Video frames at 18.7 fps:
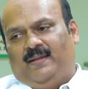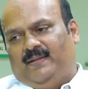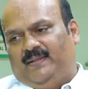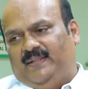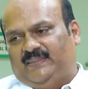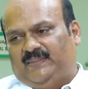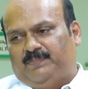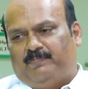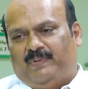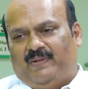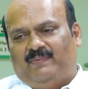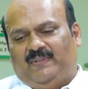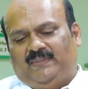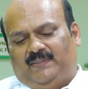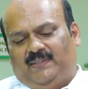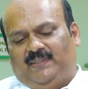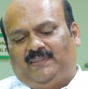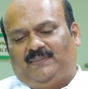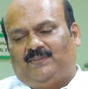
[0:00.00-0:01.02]
Yes,
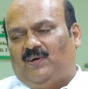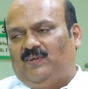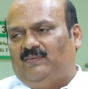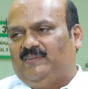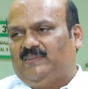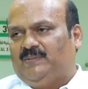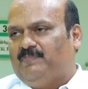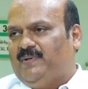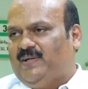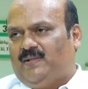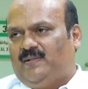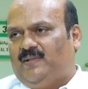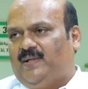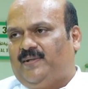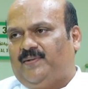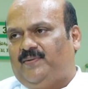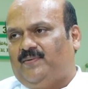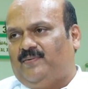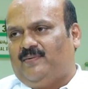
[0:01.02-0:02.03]
prevention is always better
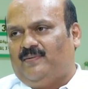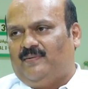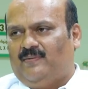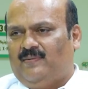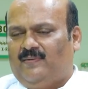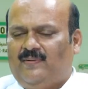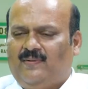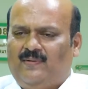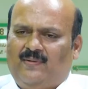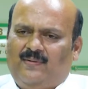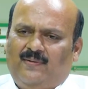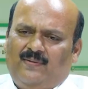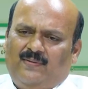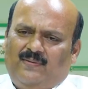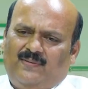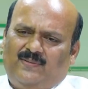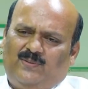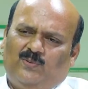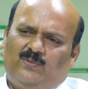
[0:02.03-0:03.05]
than cure.
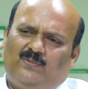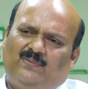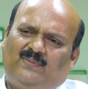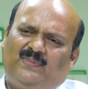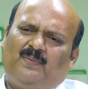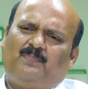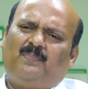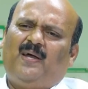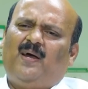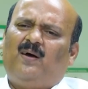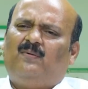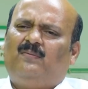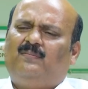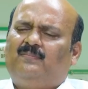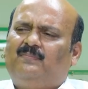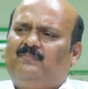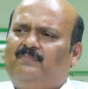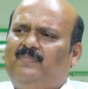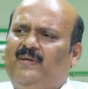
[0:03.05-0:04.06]
So
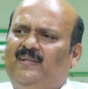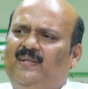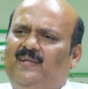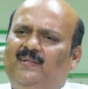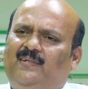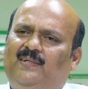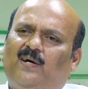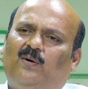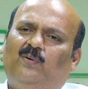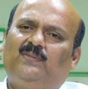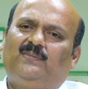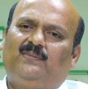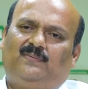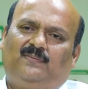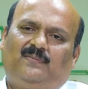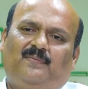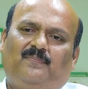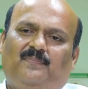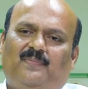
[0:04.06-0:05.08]
somehow many doubts,
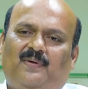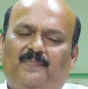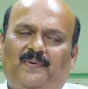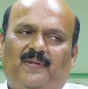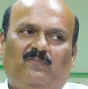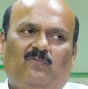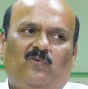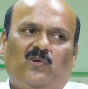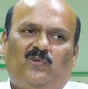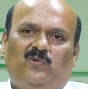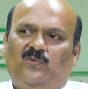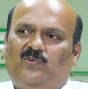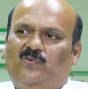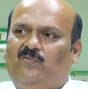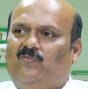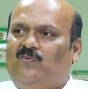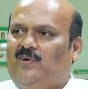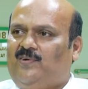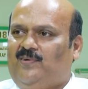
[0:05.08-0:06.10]
what to do,
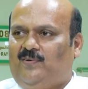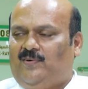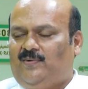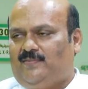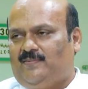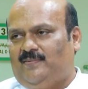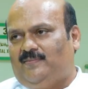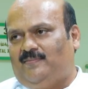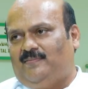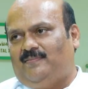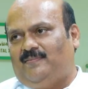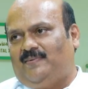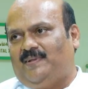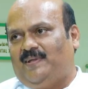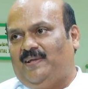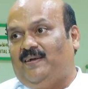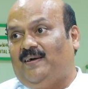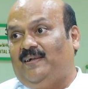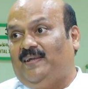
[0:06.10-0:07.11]
what not to do
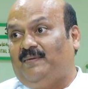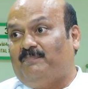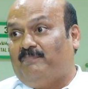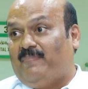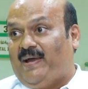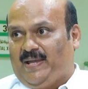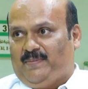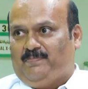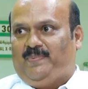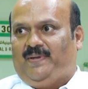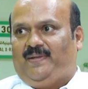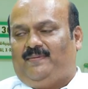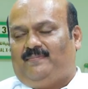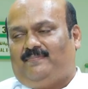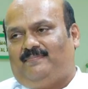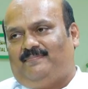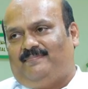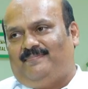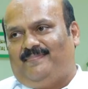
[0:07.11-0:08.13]
regarding back pain.
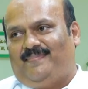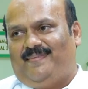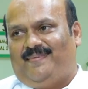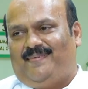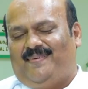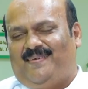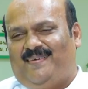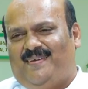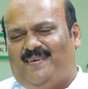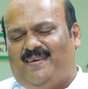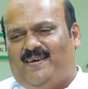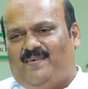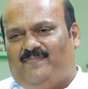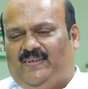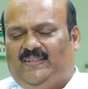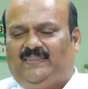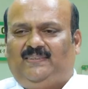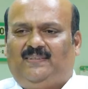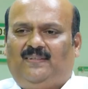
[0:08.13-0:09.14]

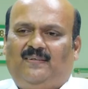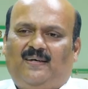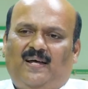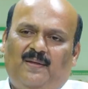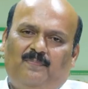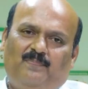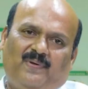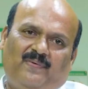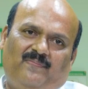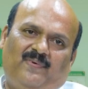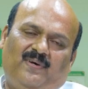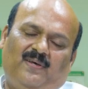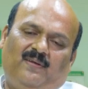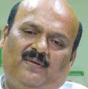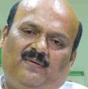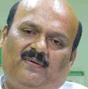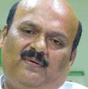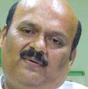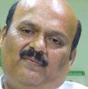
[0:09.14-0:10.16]
First, I
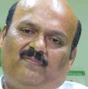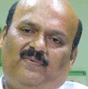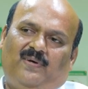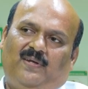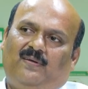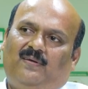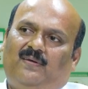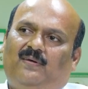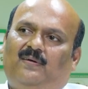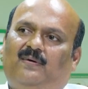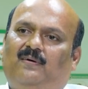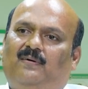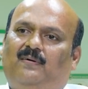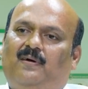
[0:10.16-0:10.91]
prefer for,